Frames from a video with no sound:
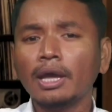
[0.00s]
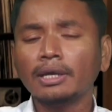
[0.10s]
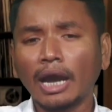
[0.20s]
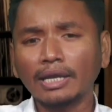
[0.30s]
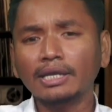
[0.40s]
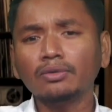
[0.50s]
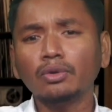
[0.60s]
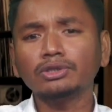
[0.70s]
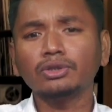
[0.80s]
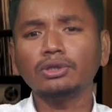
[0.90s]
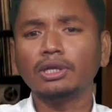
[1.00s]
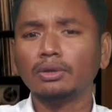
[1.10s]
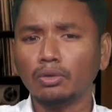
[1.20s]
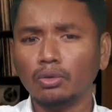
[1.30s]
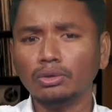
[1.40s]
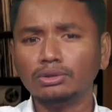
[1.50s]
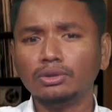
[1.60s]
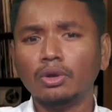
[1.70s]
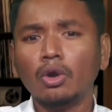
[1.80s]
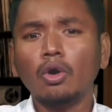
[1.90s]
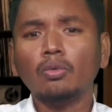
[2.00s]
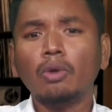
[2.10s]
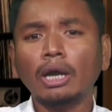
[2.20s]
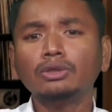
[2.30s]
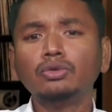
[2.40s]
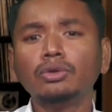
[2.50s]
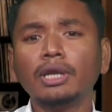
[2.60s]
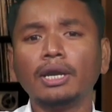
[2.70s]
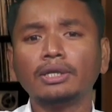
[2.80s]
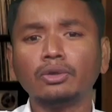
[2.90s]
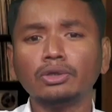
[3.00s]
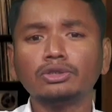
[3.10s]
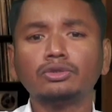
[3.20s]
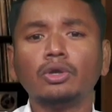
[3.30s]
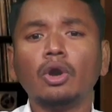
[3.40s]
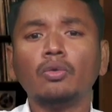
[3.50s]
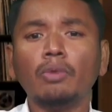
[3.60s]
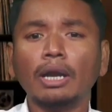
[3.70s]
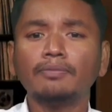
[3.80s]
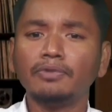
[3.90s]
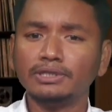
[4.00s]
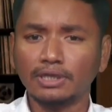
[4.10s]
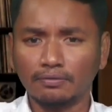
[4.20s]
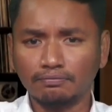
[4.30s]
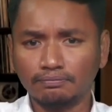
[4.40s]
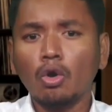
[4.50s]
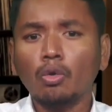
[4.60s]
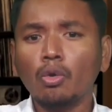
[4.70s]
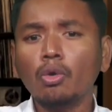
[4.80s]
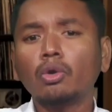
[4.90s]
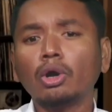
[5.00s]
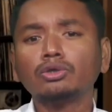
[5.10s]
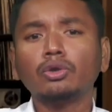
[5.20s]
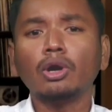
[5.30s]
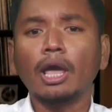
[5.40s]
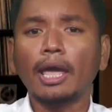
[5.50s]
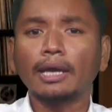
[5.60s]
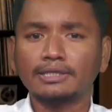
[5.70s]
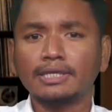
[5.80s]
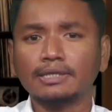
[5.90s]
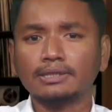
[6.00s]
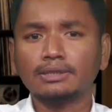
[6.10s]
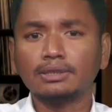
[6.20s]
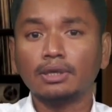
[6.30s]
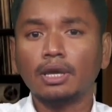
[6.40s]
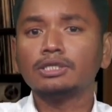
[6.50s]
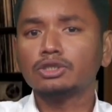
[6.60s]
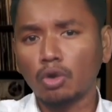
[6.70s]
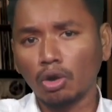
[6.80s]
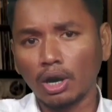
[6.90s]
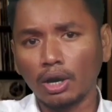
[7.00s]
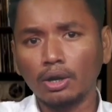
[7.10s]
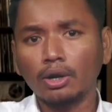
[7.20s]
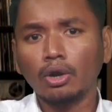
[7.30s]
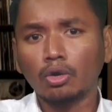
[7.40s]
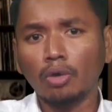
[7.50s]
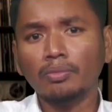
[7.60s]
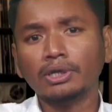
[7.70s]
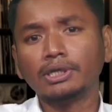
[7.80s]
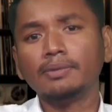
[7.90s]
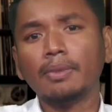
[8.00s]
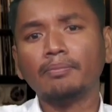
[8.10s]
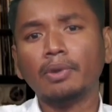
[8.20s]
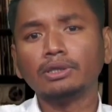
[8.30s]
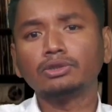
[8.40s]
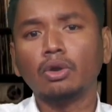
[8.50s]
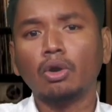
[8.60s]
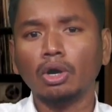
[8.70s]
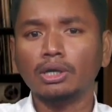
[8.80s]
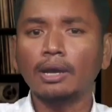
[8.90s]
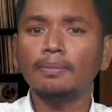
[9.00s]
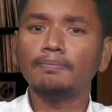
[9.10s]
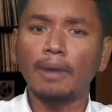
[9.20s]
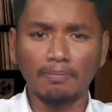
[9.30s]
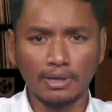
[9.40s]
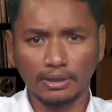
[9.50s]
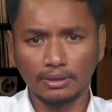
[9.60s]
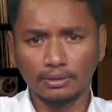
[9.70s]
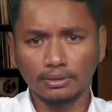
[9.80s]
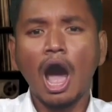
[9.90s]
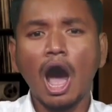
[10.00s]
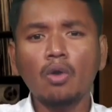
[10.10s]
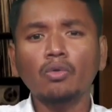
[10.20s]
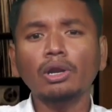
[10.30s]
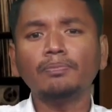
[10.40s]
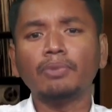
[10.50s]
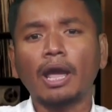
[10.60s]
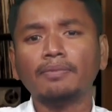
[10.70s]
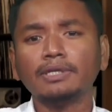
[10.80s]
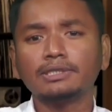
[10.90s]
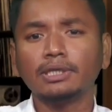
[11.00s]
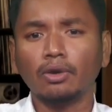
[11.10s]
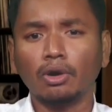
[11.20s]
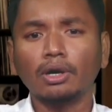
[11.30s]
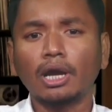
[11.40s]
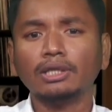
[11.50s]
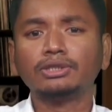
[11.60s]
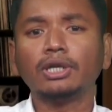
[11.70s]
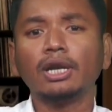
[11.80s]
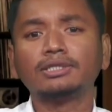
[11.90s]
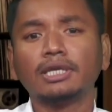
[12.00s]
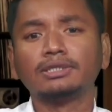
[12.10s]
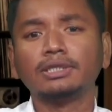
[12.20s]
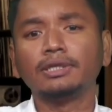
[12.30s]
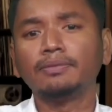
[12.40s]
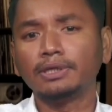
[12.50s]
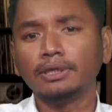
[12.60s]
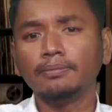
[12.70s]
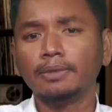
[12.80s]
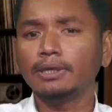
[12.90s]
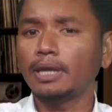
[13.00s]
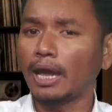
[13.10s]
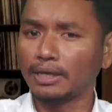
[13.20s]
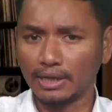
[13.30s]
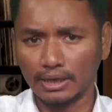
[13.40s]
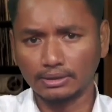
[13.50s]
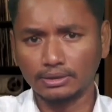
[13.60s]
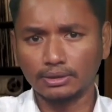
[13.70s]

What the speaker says: Guiding questions include: what do narrators want preserved? Who control access? Scholar, community members, or the public? How will privacy or cultural sensitivity be handled?